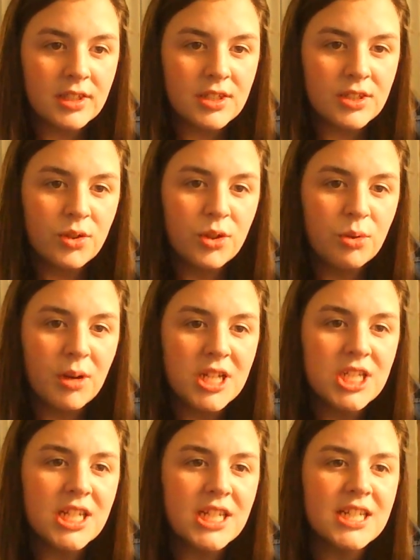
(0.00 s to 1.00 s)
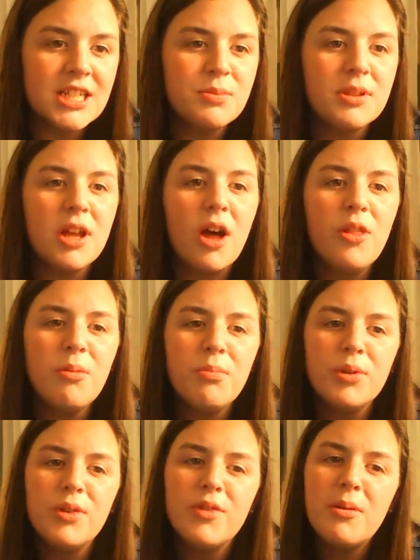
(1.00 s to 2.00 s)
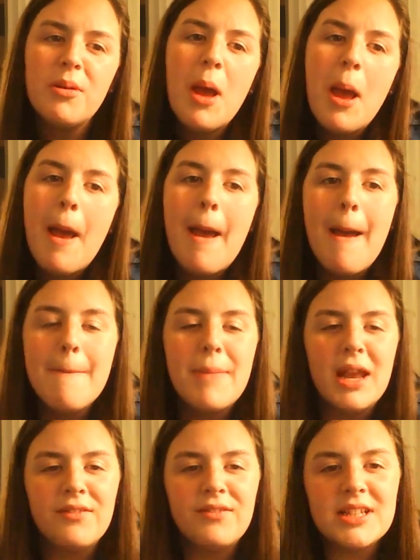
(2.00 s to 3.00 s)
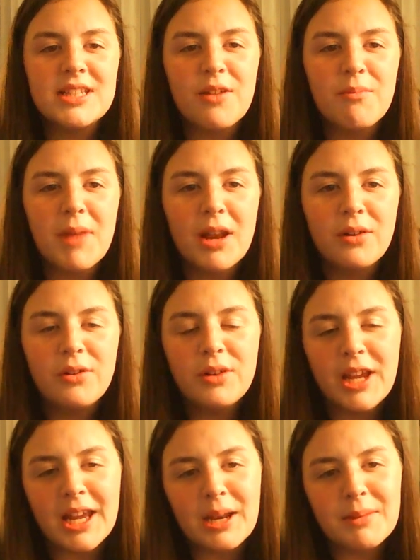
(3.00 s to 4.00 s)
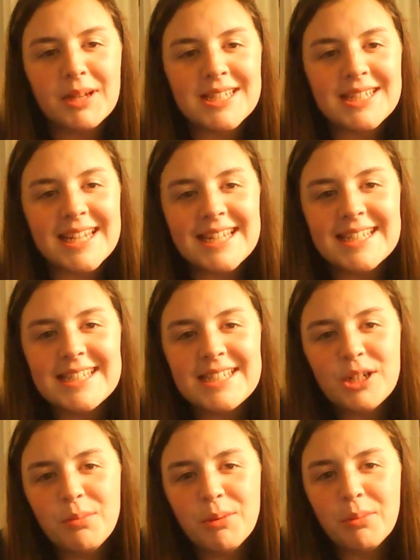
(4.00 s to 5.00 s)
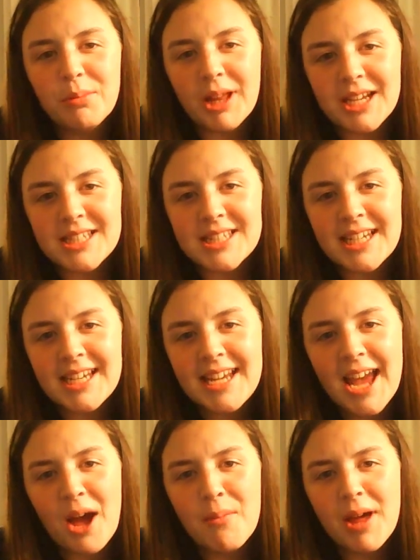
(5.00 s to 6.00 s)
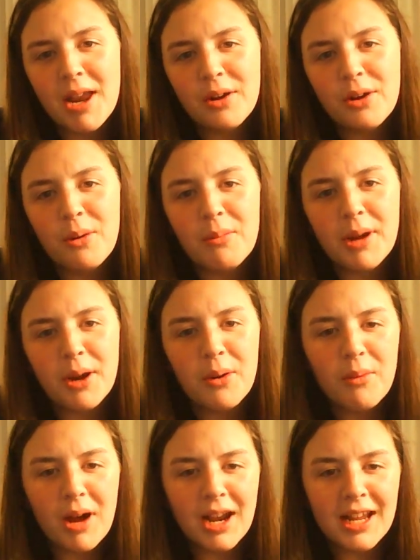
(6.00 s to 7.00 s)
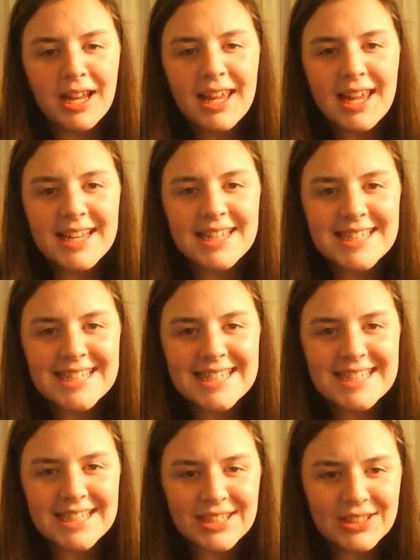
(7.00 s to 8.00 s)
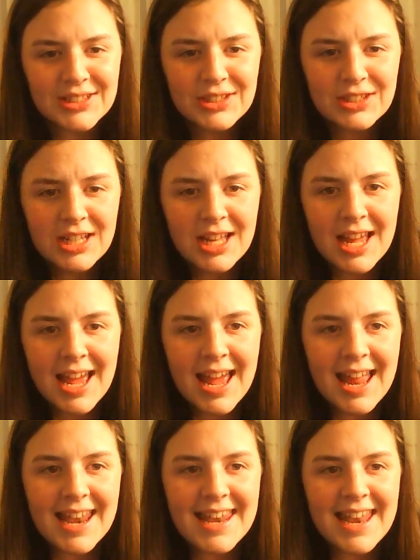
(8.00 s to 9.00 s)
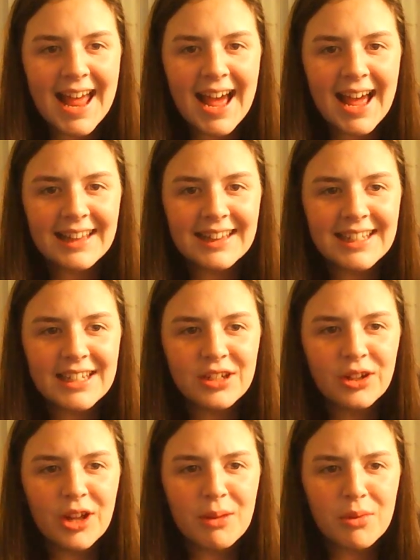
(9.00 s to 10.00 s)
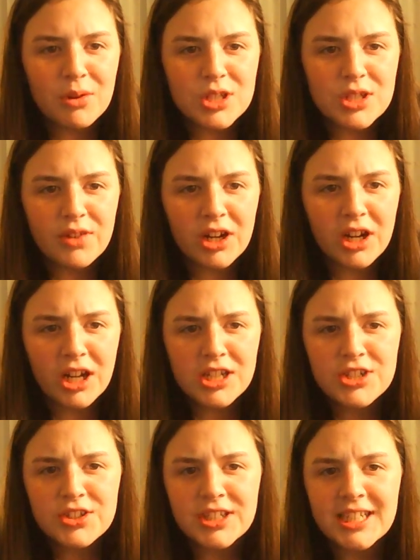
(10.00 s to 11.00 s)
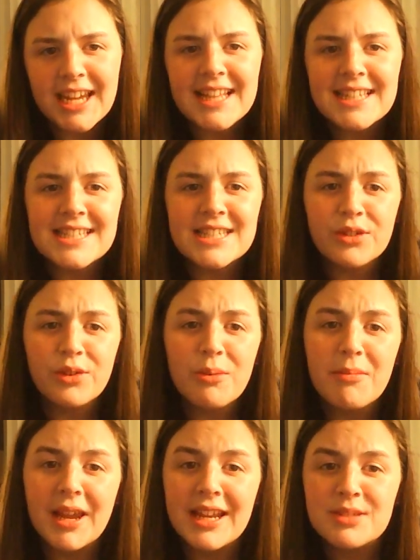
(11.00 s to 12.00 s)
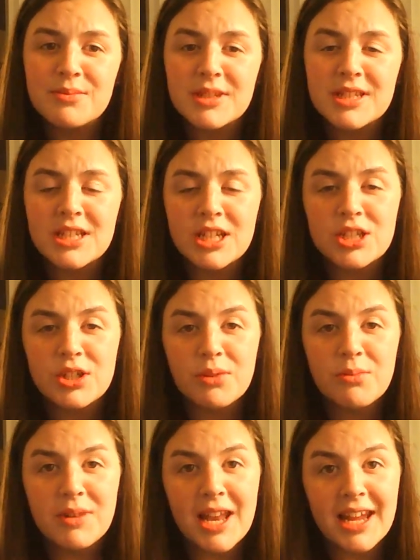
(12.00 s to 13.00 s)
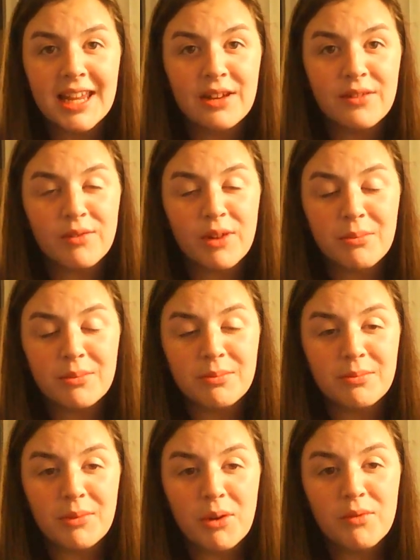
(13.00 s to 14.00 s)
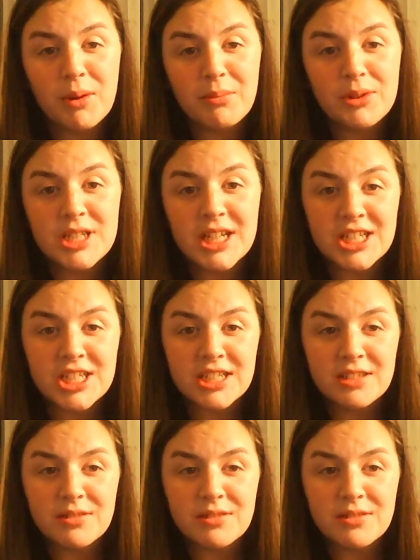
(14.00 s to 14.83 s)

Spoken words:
So the question is, with all the proven benefits of medical cannabis, it is still perplexing how medical marijuana is still not legal in most of our country and still remains with such a negative reputation.